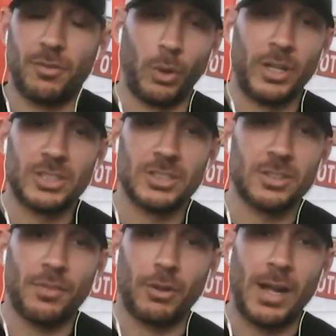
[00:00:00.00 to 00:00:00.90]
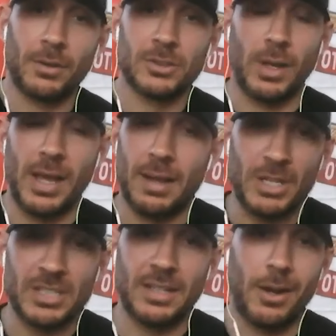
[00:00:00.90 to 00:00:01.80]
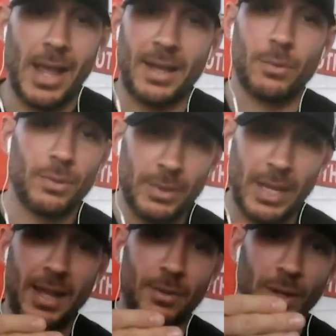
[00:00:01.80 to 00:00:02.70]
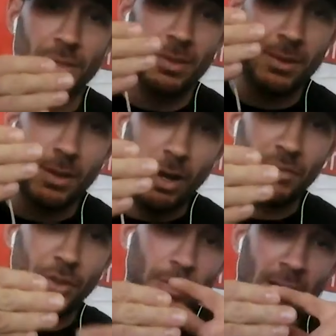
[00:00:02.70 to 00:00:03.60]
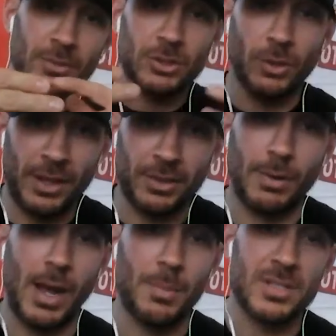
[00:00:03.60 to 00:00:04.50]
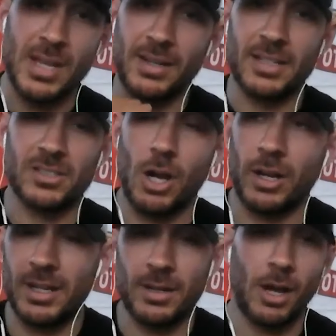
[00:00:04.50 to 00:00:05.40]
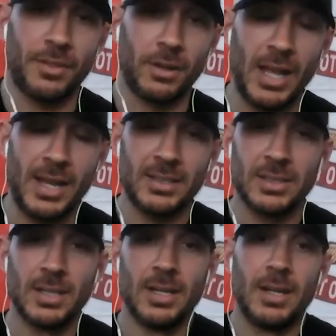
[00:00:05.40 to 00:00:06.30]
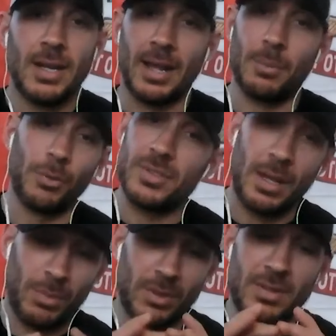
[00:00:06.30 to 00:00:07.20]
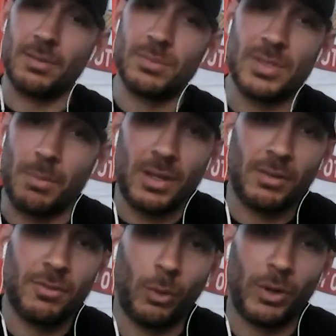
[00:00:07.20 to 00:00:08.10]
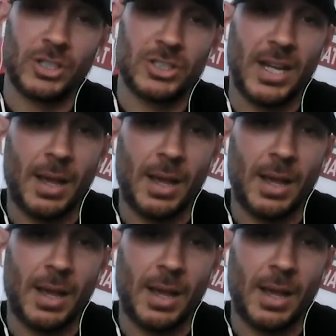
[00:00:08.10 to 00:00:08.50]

4 inches off the ground. So I have basically your hand width off the ground, so that the rabbit's head gets caught in it, not their legs. And about same thing, 4-inch